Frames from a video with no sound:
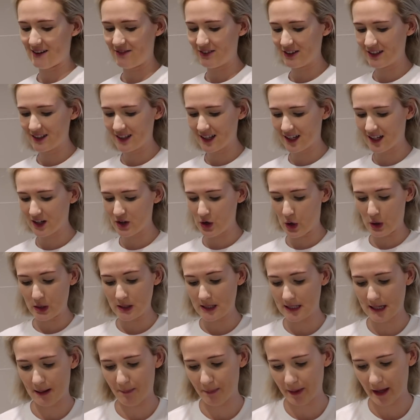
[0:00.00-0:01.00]
Definitely
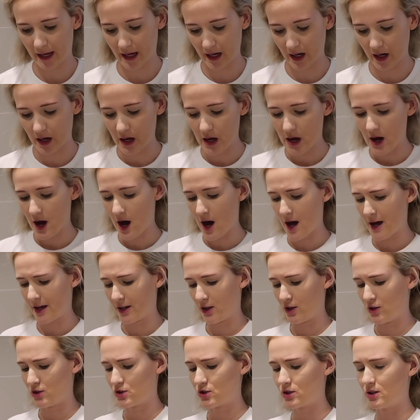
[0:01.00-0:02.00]
not something
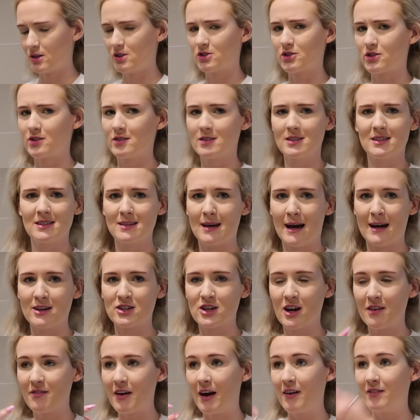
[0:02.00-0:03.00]
I usually do
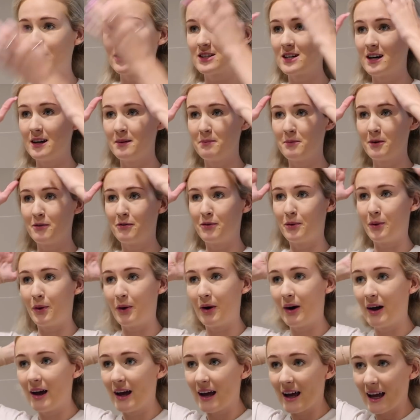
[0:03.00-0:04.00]
slash have ever done
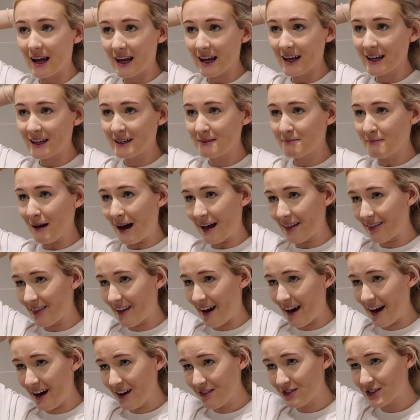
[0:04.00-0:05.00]
before in my
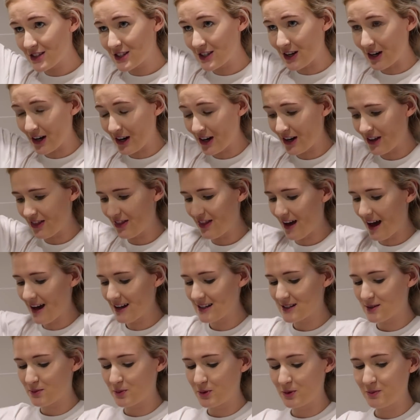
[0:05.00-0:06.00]
life, so
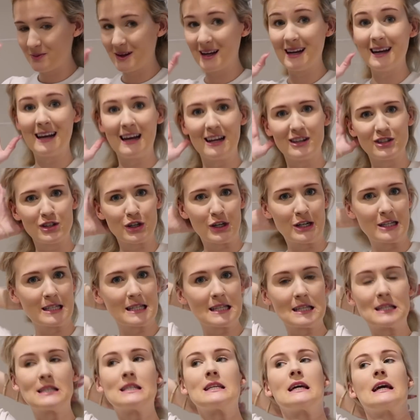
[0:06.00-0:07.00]
that will be
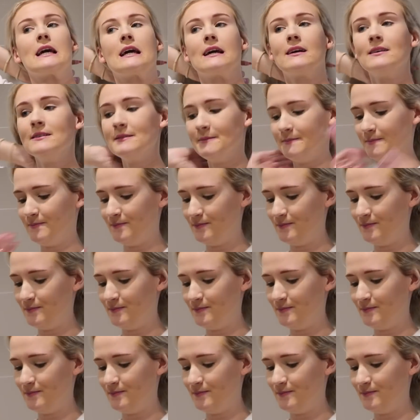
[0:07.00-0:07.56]
interesting.